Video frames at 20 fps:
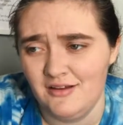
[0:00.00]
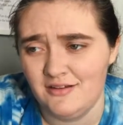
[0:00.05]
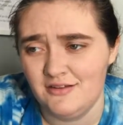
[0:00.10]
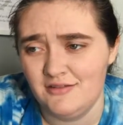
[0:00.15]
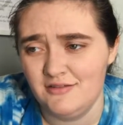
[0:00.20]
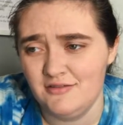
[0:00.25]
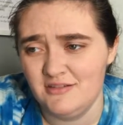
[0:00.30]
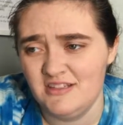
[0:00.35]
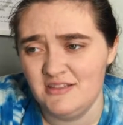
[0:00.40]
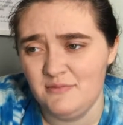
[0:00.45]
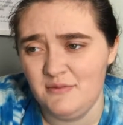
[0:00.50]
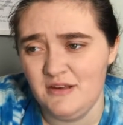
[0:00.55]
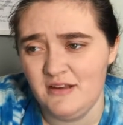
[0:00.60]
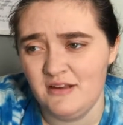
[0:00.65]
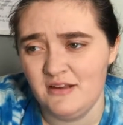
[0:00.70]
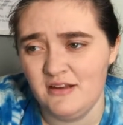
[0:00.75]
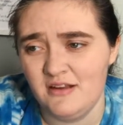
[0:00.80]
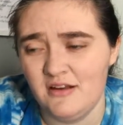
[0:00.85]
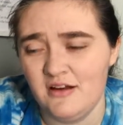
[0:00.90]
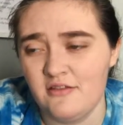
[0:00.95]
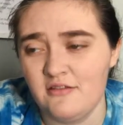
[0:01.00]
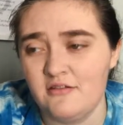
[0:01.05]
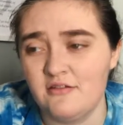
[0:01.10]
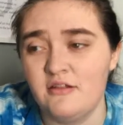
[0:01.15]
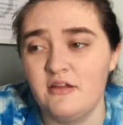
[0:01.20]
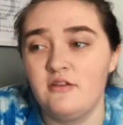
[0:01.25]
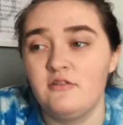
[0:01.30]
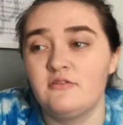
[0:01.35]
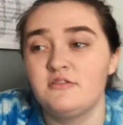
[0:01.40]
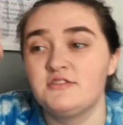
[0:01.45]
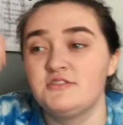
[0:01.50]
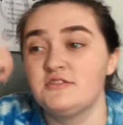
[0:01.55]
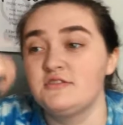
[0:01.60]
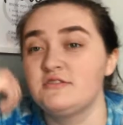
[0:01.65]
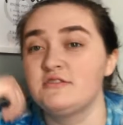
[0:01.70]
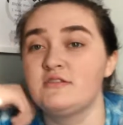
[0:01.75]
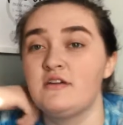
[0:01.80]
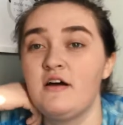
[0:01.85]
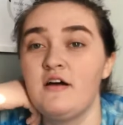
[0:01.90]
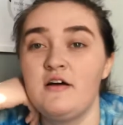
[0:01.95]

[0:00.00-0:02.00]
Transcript: Do you speak any other languages?